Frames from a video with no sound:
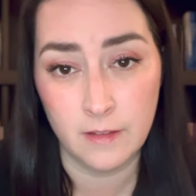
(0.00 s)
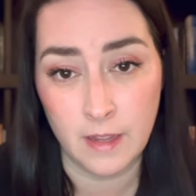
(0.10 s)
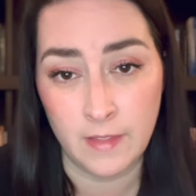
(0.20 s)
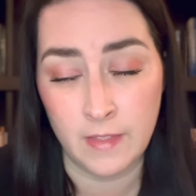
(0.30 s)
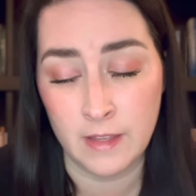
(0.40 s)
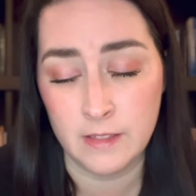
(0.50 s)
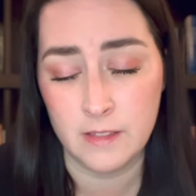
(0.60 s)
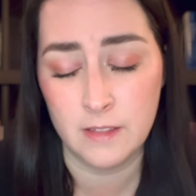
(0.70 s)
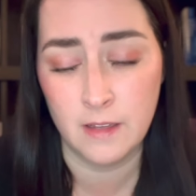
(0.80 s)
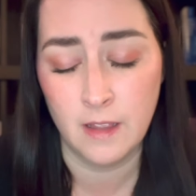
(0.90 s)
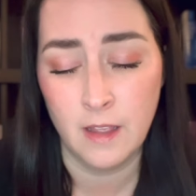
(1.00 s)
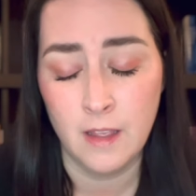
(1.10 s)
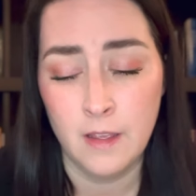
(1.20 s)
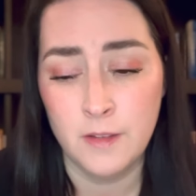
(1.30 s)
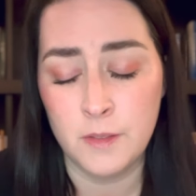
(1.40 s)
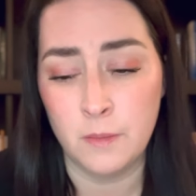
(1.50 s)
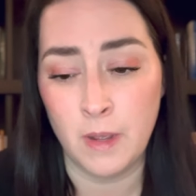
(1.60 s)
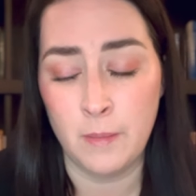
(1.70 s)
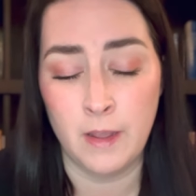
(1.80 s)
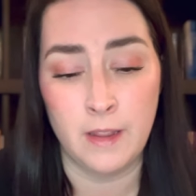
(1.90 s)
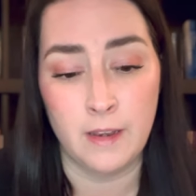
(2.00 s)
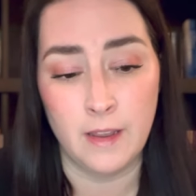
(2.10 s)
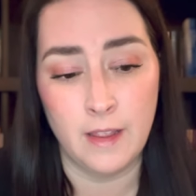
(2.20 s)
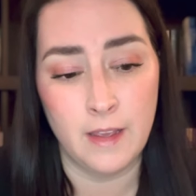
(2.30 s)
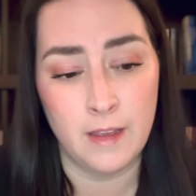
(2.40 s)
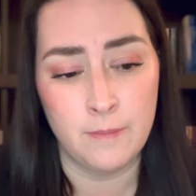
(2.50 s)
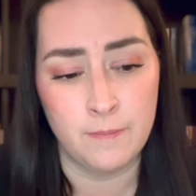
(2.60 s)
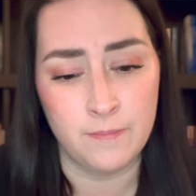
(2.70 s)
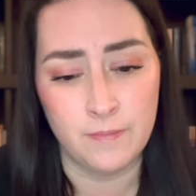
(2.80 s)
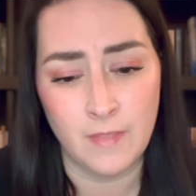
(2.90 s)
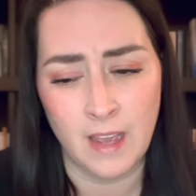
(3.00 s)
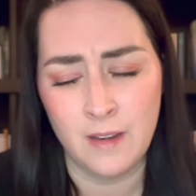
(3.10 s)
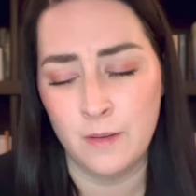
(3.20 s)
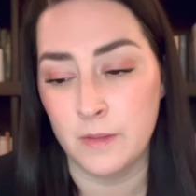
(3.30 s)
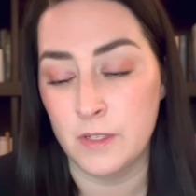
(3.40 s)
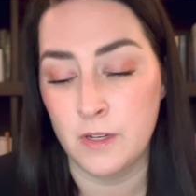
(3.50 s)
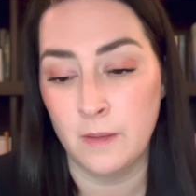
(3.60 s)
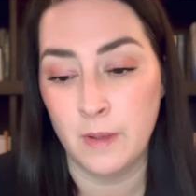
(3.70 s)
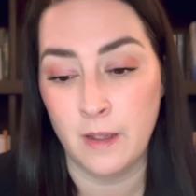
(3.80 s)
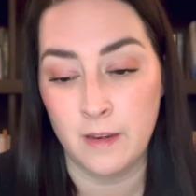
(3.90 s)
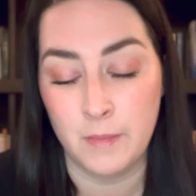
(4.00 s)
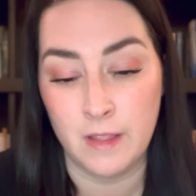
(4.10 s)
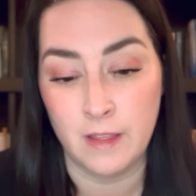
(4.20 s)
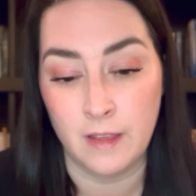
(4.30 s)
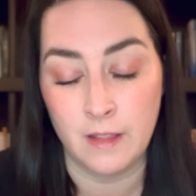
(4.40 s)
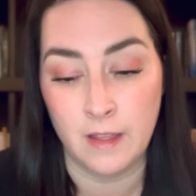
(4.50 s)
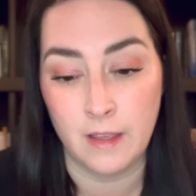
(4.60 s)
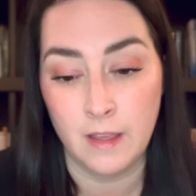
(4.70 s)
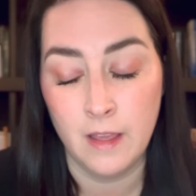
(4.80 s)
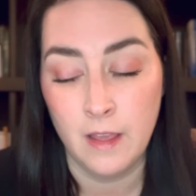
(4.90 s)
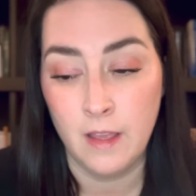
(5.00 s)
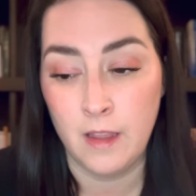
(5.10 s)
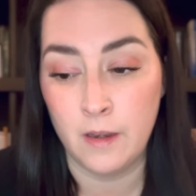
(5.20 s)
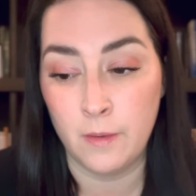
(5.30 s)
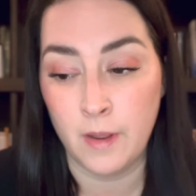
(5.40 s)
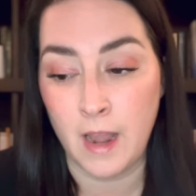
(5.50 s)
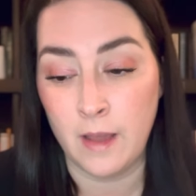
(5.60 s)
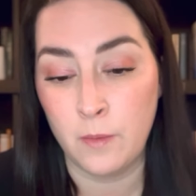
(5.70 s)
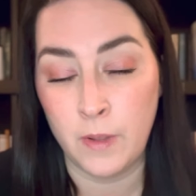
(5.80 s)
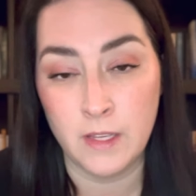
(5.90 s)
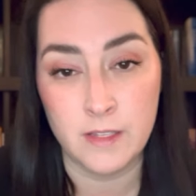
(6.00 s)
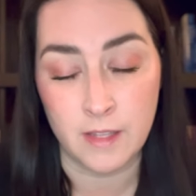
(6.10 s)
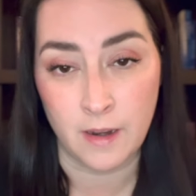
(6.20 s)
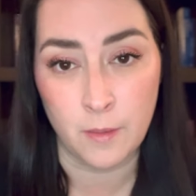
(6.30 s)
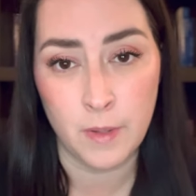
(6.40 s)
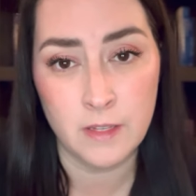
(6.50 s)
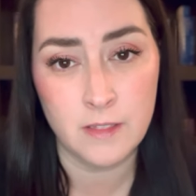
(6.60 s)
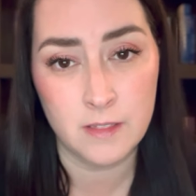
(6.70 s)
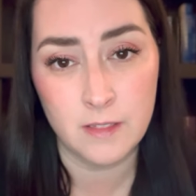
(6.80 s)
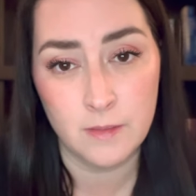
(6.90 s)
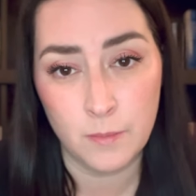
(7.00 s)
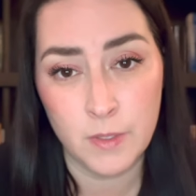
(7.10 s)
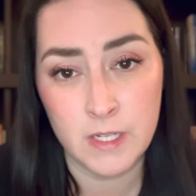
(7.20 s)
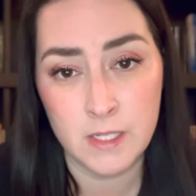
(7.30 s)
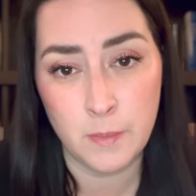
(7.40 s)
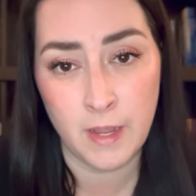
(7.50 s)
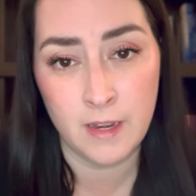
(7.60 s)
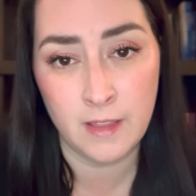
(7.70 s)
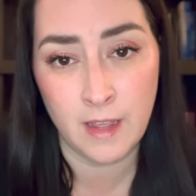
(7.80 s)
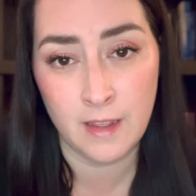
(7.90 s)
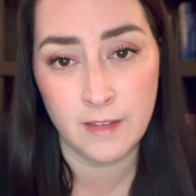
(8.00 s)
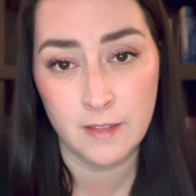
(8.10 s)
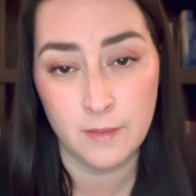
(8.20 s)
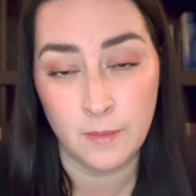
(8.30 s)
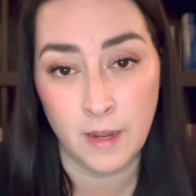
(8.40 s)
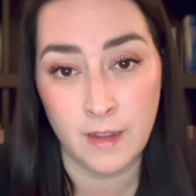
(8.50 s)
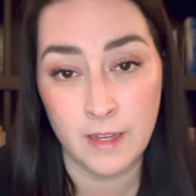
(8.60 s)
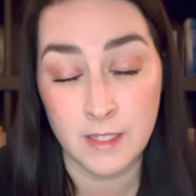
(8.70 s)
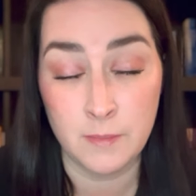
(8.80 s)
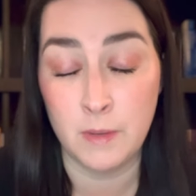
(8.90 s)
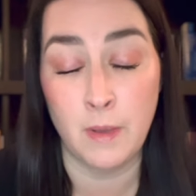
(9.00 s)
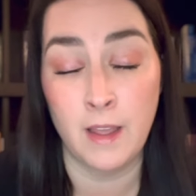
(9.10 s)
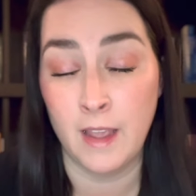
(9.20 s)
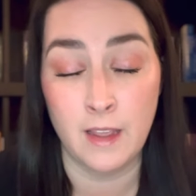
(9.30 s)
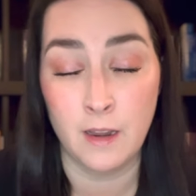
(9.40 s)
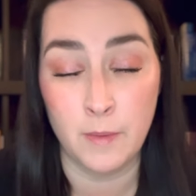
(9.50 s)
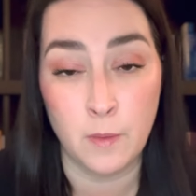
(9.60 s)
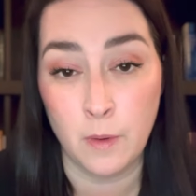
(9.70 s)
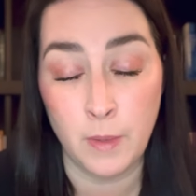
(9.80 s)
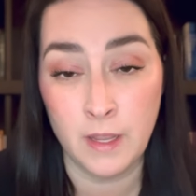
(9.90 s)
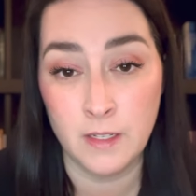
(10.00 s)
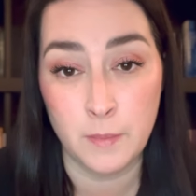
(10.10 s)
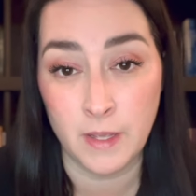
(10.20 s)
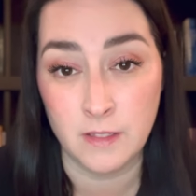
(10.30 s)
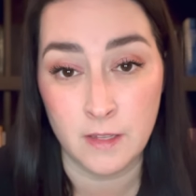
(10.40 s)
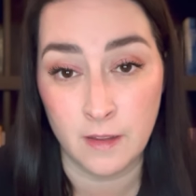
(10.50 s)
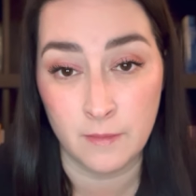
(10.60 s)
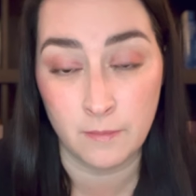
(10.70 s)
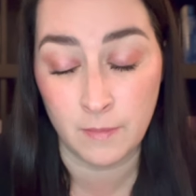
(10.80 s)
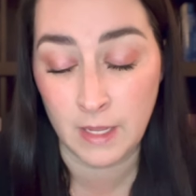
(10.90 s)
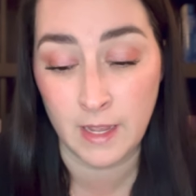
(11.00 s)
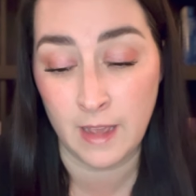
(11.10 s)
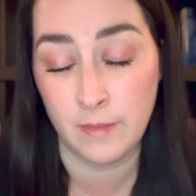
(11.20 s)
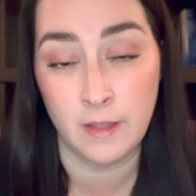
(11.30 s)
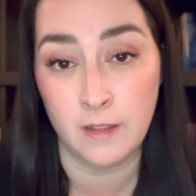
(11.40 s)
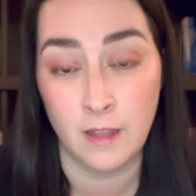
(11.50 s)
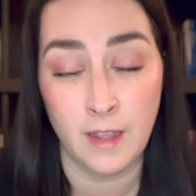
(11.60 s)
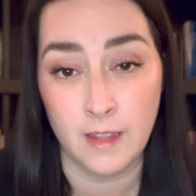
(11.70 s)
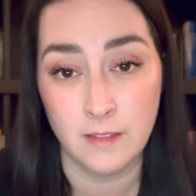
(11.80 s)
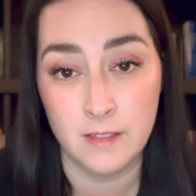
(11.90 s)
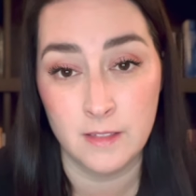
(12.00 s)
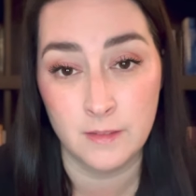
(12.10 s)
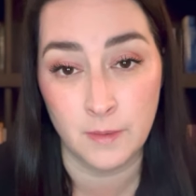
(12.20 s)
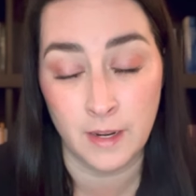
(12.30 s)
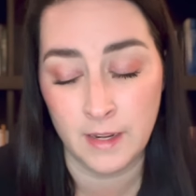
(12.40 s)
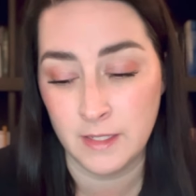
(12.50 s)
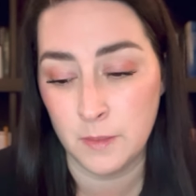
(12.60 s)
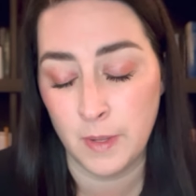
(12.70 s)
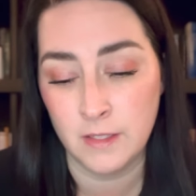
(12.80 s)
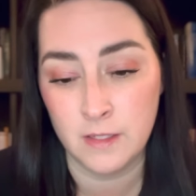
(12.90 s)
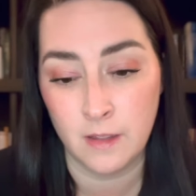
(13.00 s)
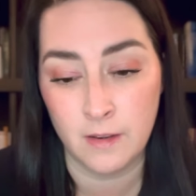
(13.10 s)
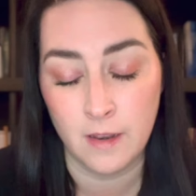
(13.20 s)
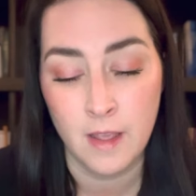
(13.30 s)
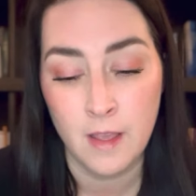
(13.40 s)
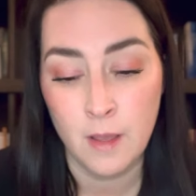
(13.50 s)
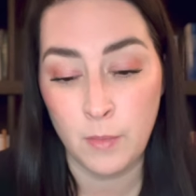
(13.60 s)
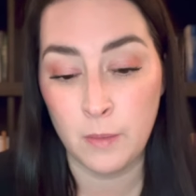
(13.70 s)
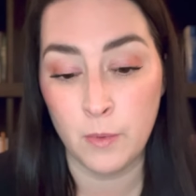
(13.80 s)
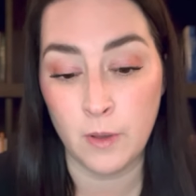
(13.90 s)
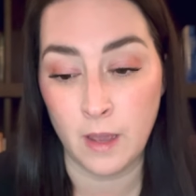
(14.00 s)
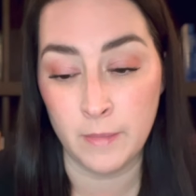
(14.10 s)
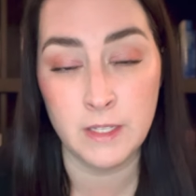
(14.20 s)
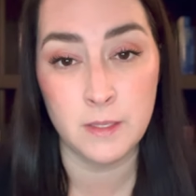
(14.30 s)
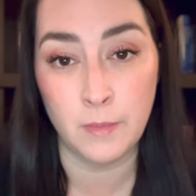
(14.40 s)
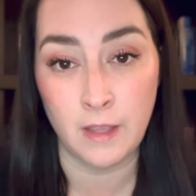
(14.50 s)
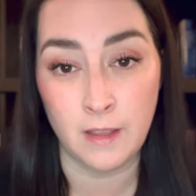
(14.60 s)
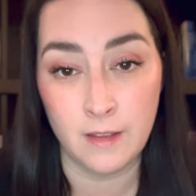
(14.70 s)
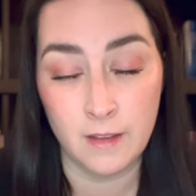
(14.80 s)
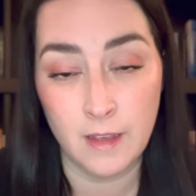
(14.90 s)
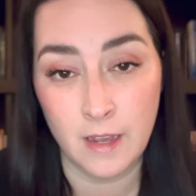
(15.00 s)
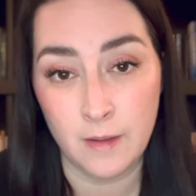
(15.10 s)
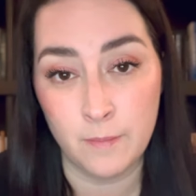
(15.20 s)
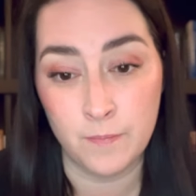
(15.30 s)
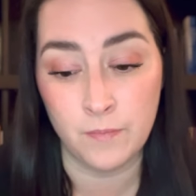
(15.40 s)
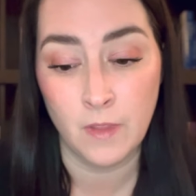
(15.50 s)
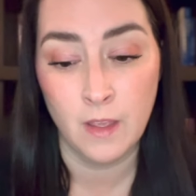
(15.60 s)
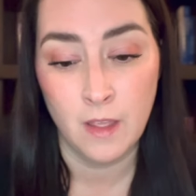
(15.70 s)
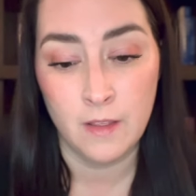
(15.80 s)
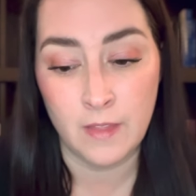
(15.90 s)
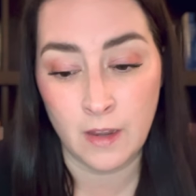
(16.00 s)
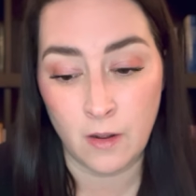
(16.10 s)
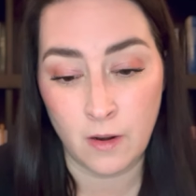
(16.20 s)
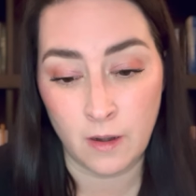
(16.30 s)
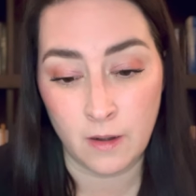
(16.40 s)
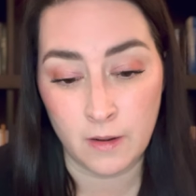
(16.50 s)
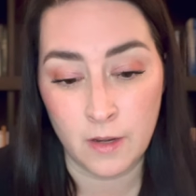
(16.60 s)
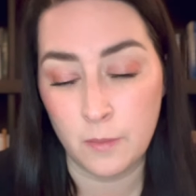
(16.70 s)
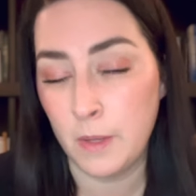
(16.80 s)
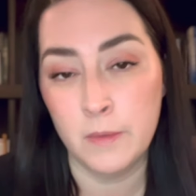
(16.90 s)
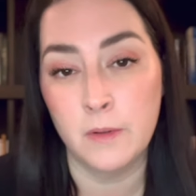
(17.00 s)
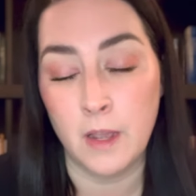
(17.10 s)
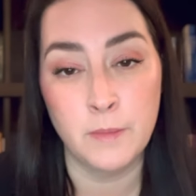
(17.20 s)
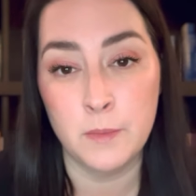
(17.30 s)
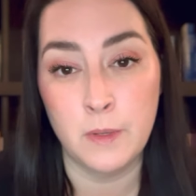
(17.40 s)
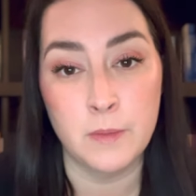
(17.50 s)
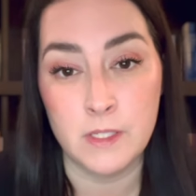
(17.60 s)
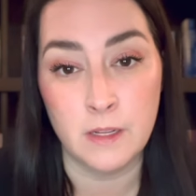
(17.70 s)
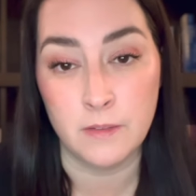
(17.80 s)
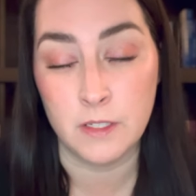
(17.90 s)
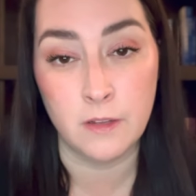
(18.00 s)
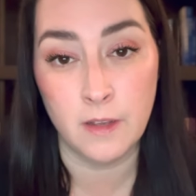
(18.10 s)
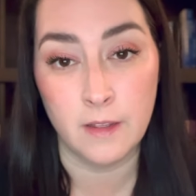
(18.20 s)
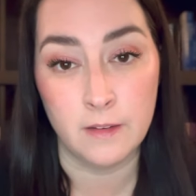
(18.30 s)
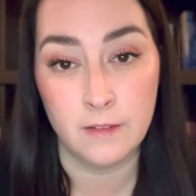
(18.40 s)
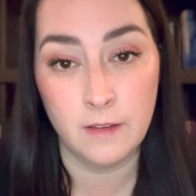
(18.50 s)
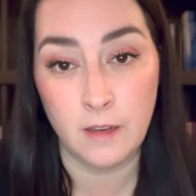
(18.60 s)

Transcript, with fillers: And then that's, so in my mind, um, I don't know, this trauma economy thing, like, you know, and how do we as therapists participate in that, right? Because, I mean, my economic well-being depends on me having clients, right? It depends on people coming to me um, that are, you know, people don't come to me when stuff is good.